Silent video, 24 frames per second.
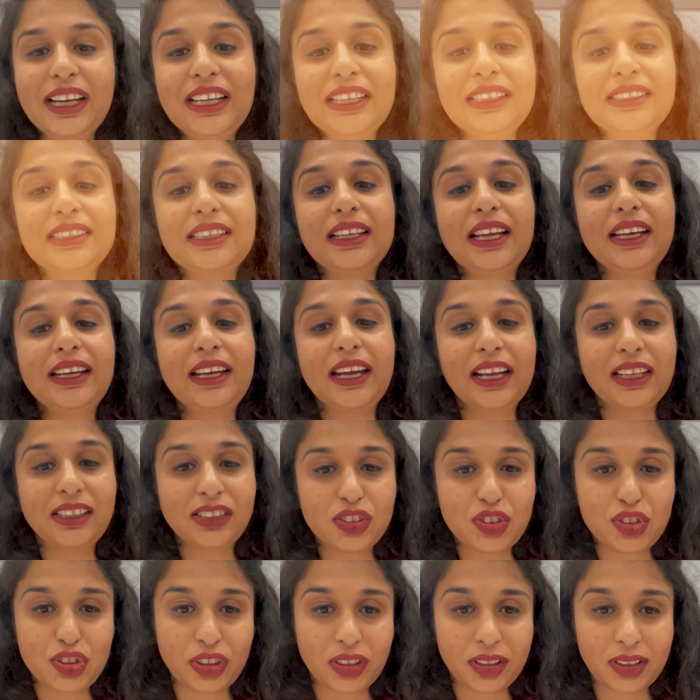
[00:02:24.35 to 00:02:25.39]
It's like
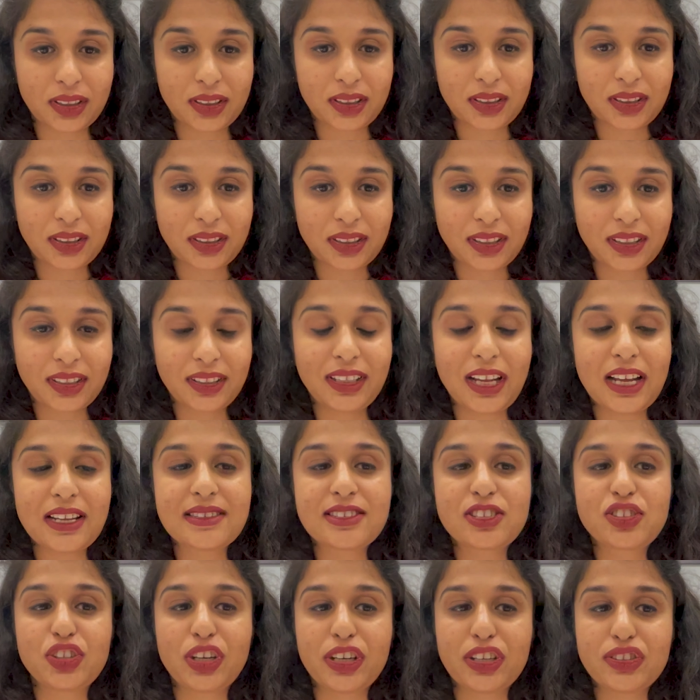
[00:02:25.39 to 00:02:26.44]
energy
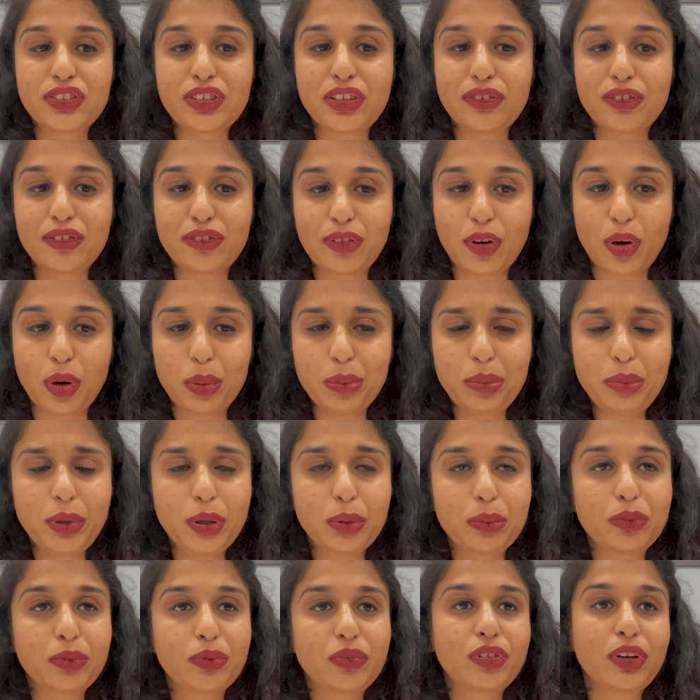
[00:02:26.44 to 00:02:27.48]
that's changing form
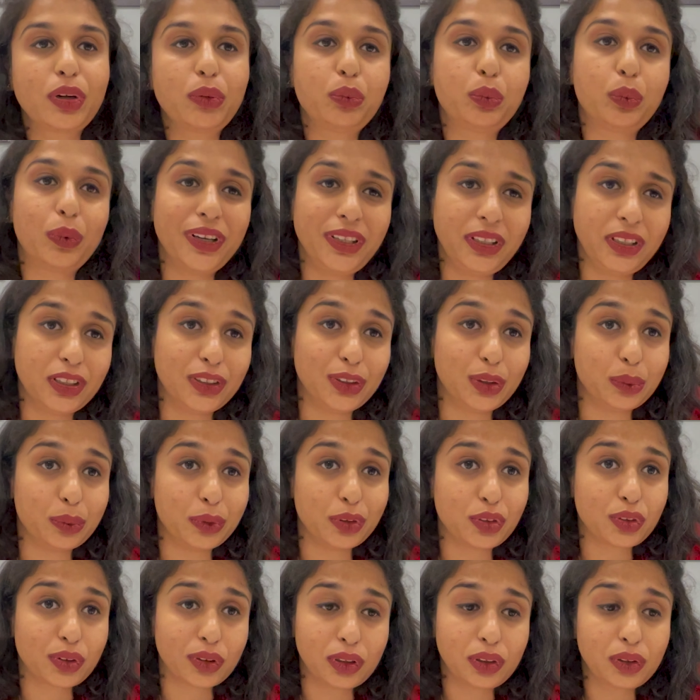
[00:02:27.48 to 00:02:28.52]
from one
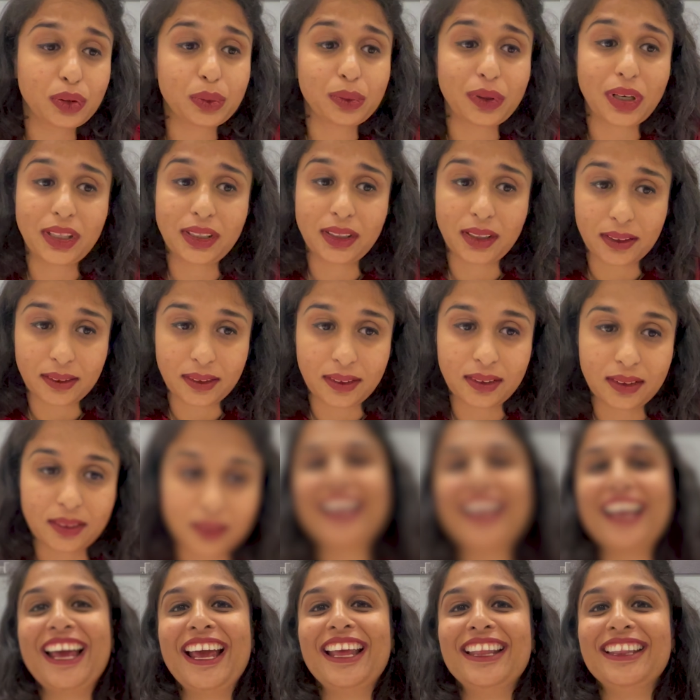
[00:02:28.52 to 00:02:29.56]
individual to another.
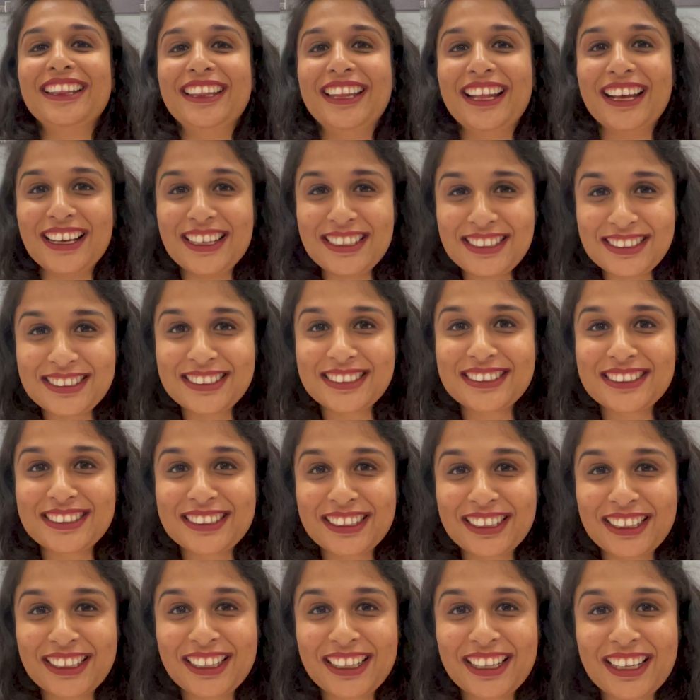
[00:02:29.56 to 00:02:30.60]
And thus,
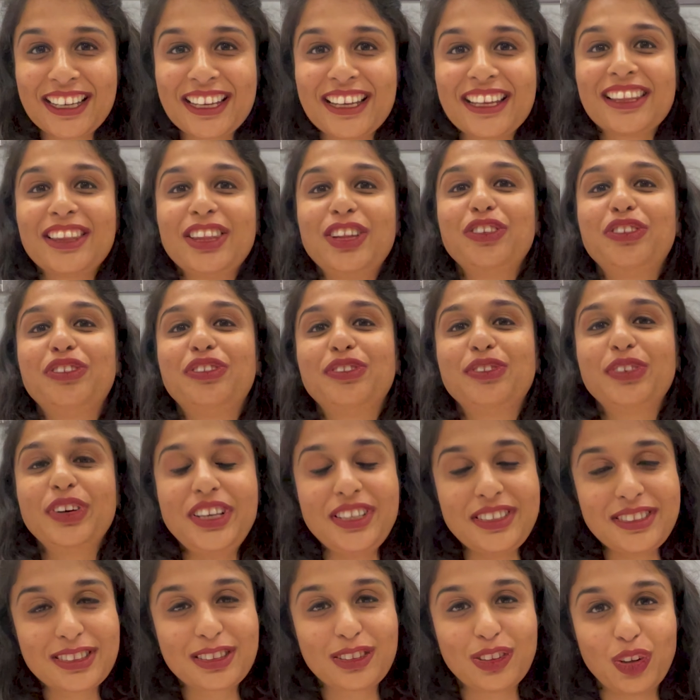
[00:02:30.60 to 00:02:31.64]
the
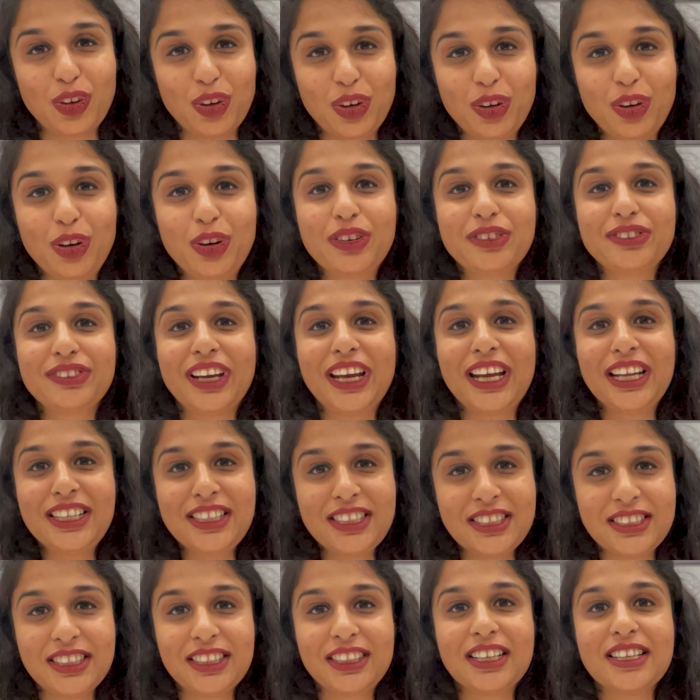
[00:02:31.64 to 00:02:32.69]
first law of
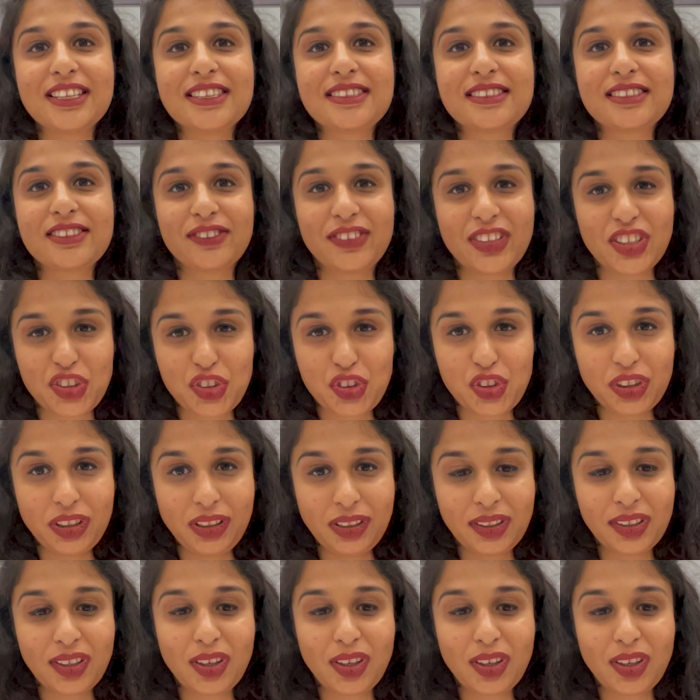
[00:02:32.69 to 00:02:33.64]
energy conservation